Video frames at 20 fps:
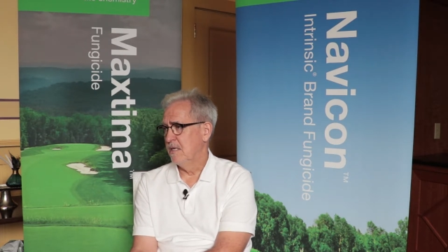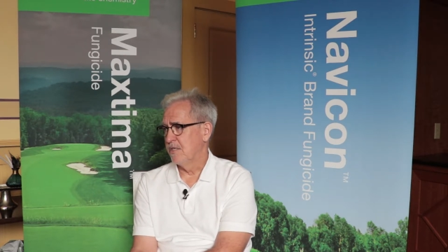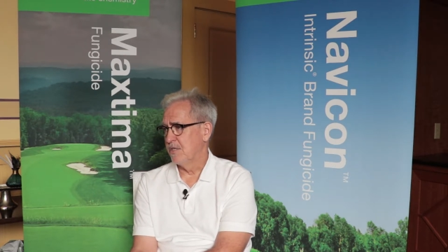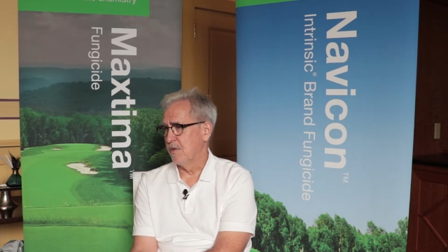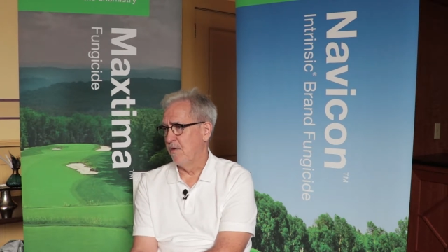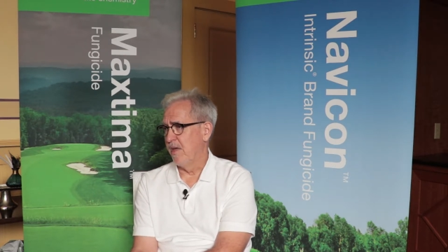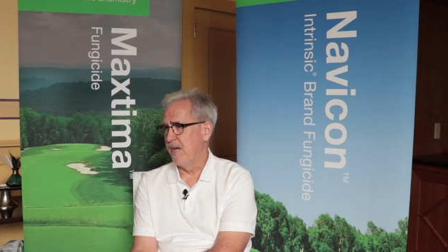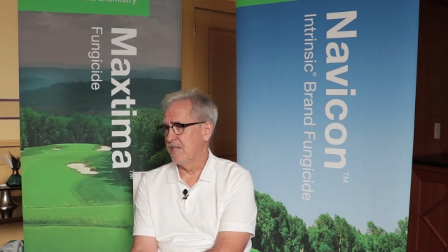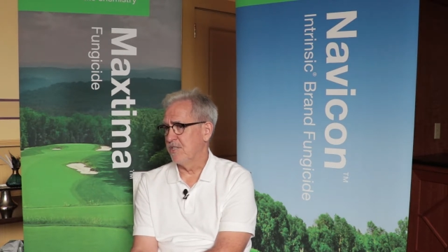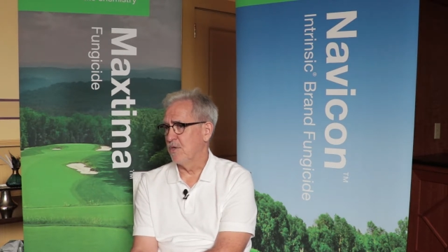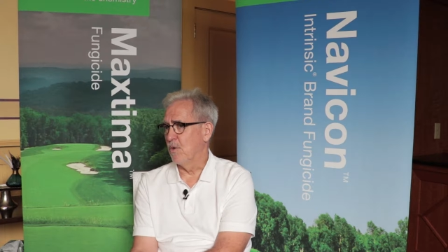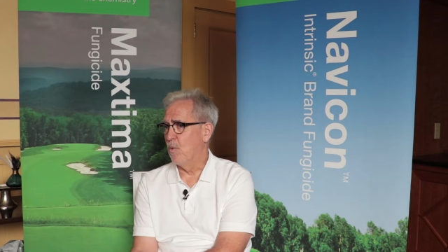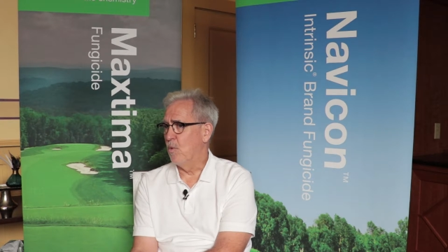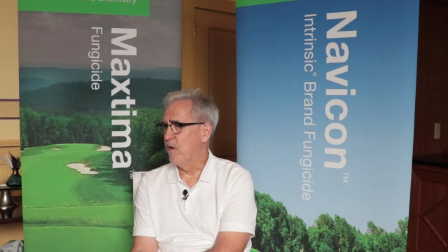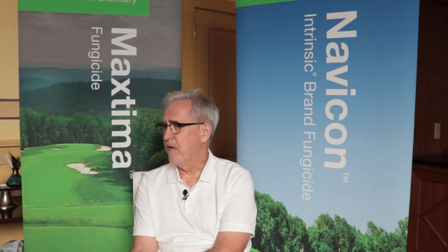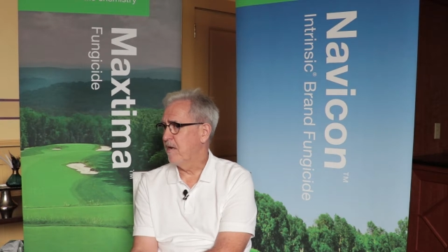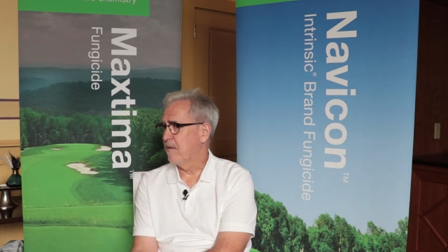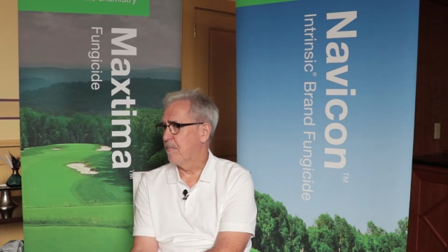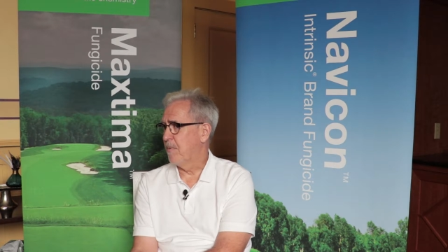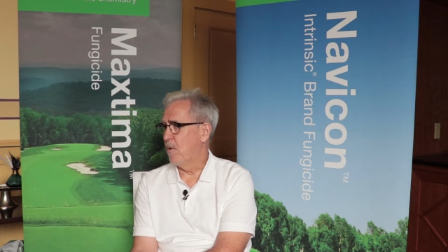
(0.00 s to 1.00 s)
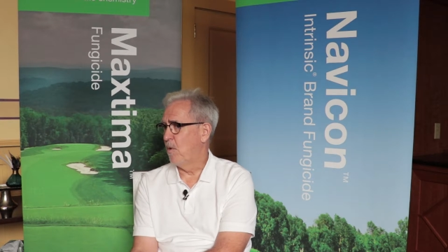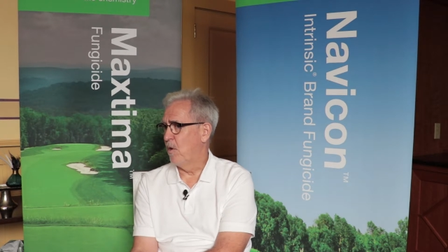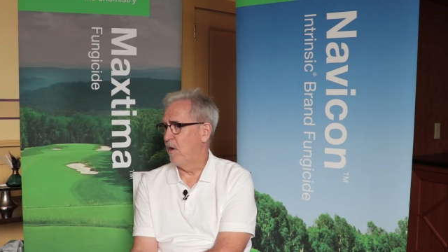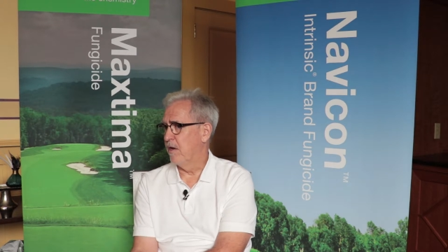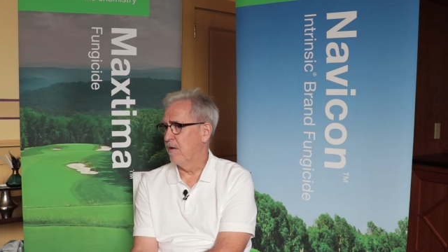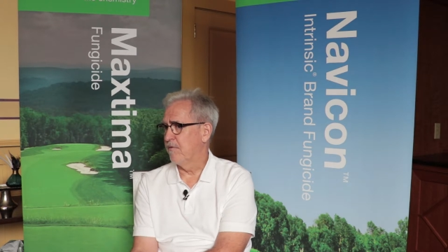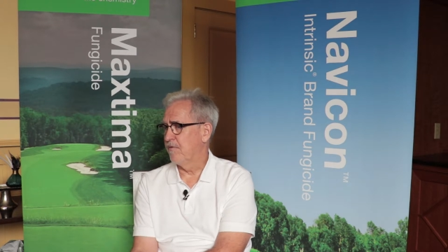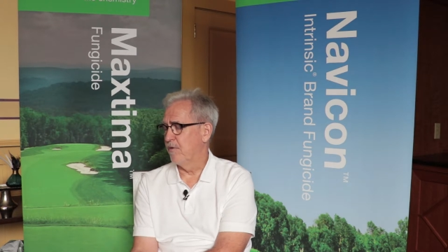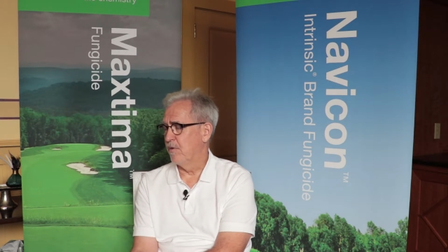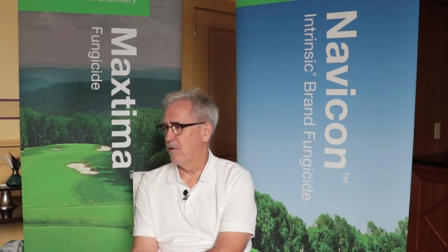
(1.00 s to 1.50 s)
So that's a weak
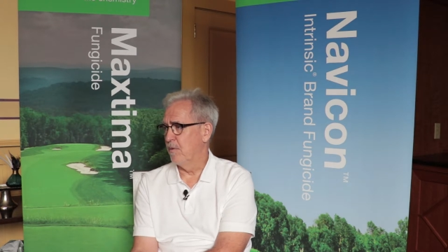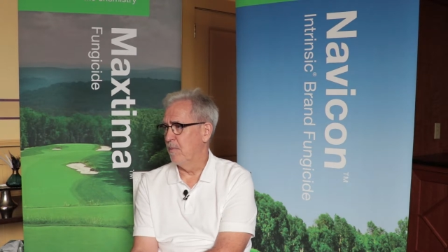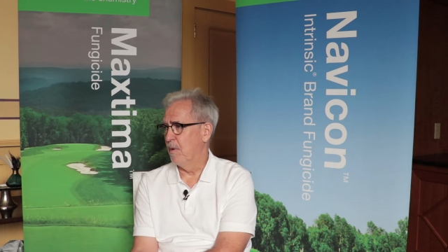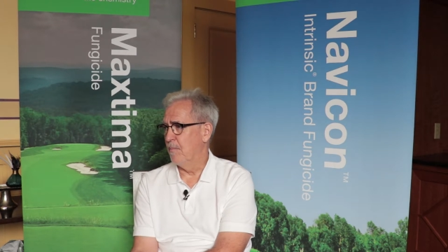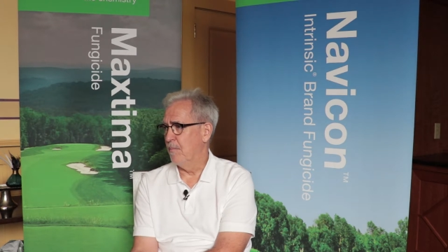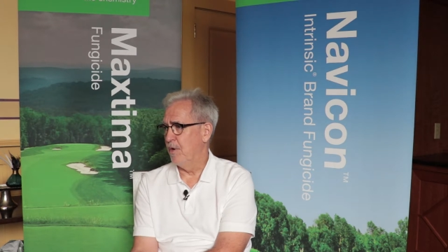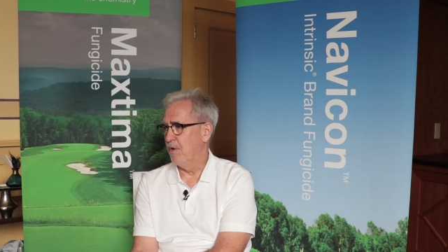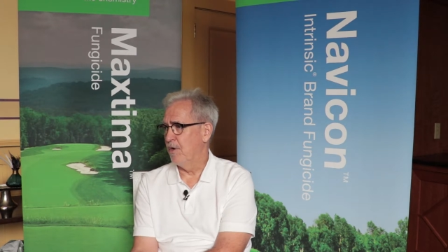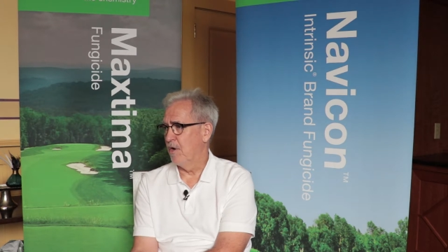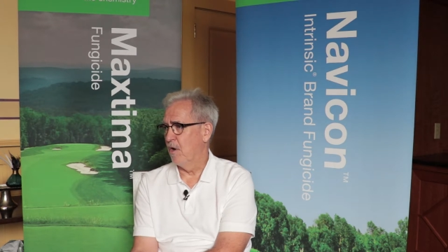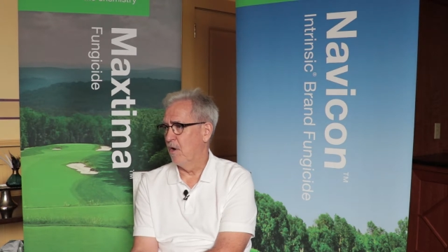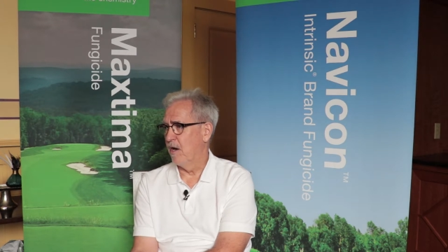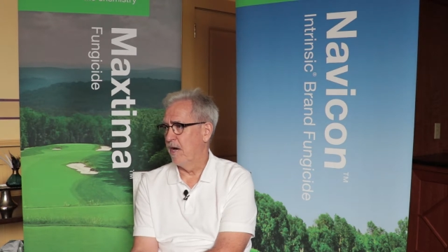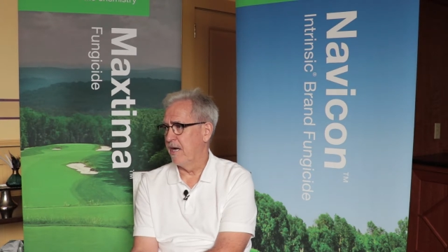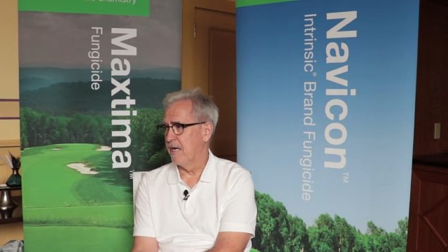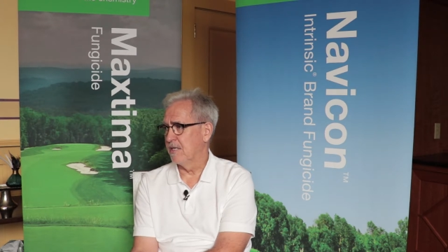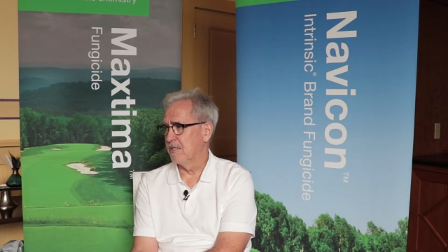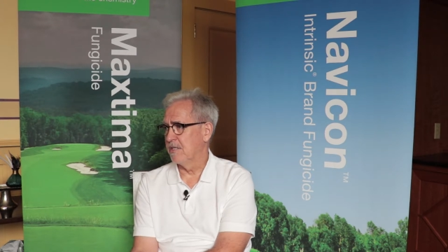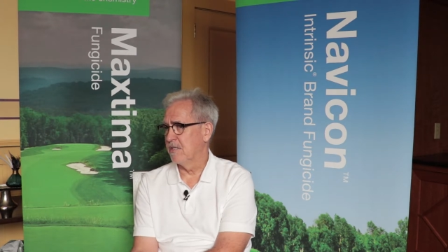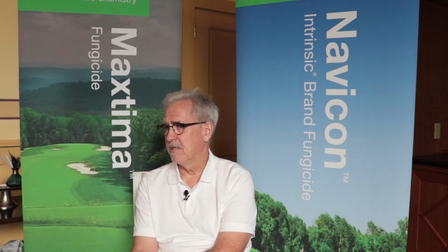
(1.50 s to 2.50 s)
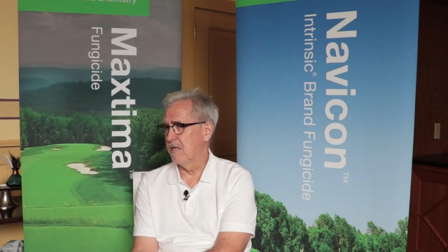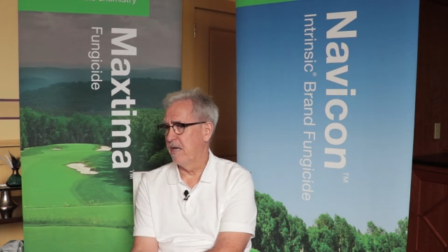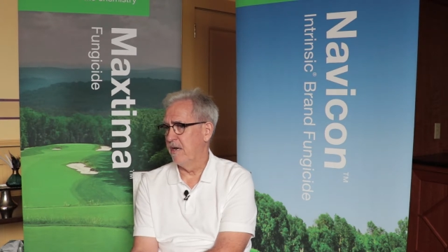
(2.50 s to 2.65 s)
point for the Bermuda grass,